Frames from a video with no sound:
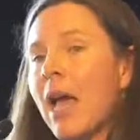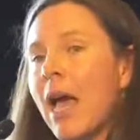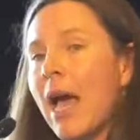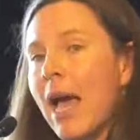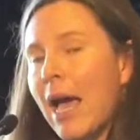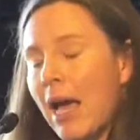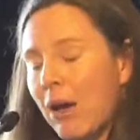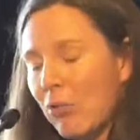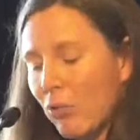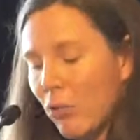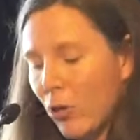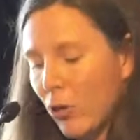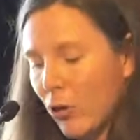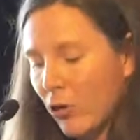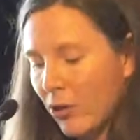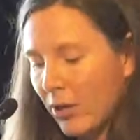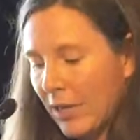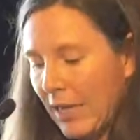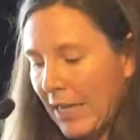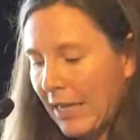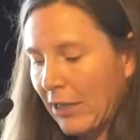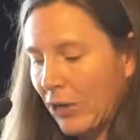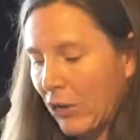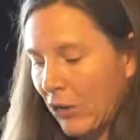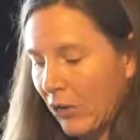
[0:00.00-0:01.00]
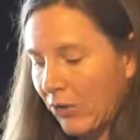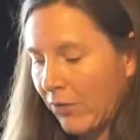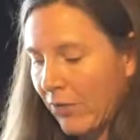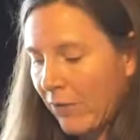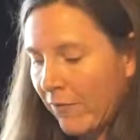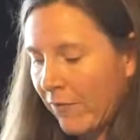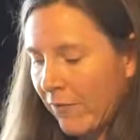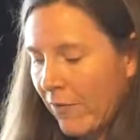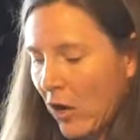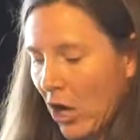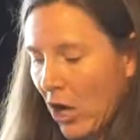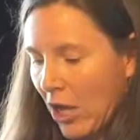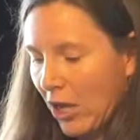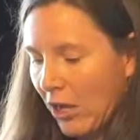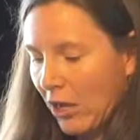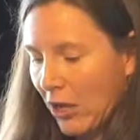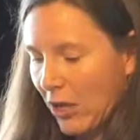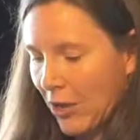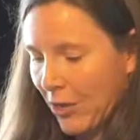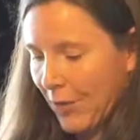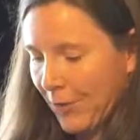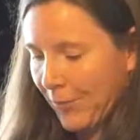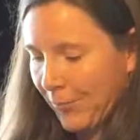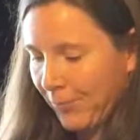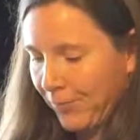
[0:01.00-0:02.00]
at work and on the fire
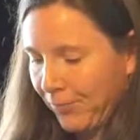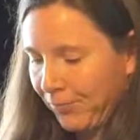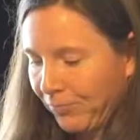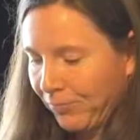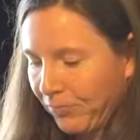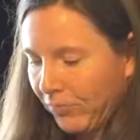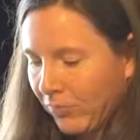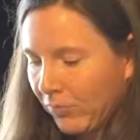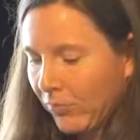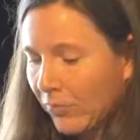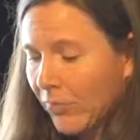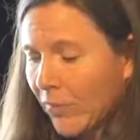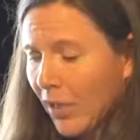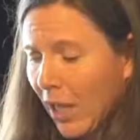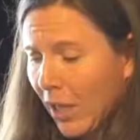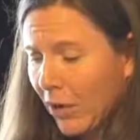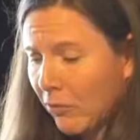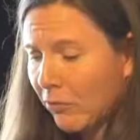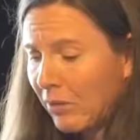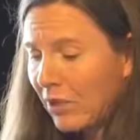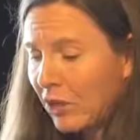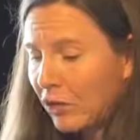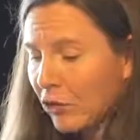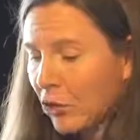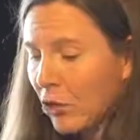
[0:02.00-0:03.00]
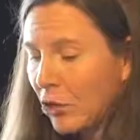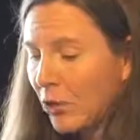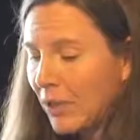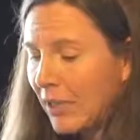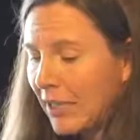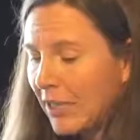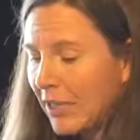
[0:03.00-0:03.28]
line. And we draw on